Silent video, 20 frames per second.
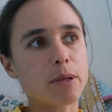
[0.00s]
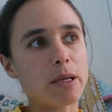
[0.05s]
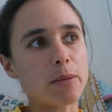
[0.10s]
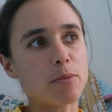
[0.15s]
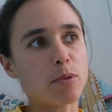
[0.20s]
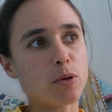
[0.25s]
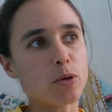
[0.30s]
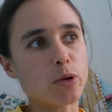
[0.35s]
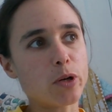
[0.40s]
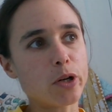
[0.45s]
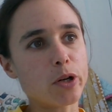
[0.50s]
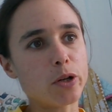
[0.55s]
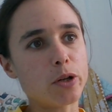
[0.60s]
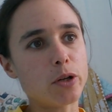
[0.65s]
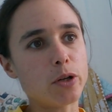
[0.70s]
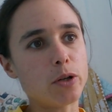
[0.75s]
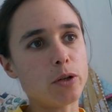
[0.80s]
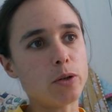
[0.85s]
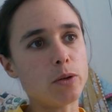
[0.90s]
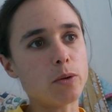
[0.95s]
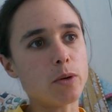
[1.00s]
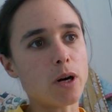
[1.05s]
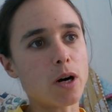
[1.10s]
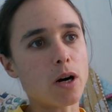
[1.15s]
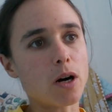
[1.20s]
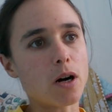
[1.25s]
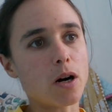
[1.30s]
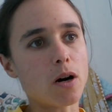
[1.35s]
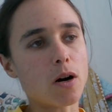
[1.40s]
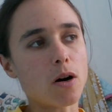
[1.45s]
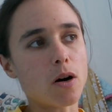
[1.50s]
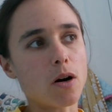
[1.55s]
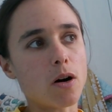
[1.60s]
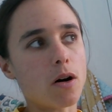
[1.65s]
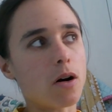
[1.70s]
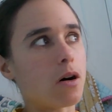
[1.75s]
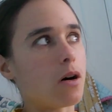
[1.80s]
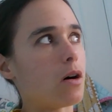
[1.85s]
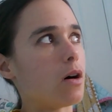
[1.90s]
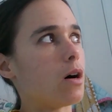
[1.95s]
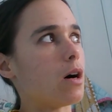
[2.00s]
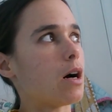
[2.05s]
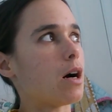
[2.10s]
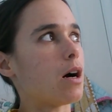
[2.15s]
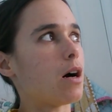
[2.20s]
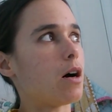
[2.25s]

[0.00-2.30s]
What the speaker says: people who are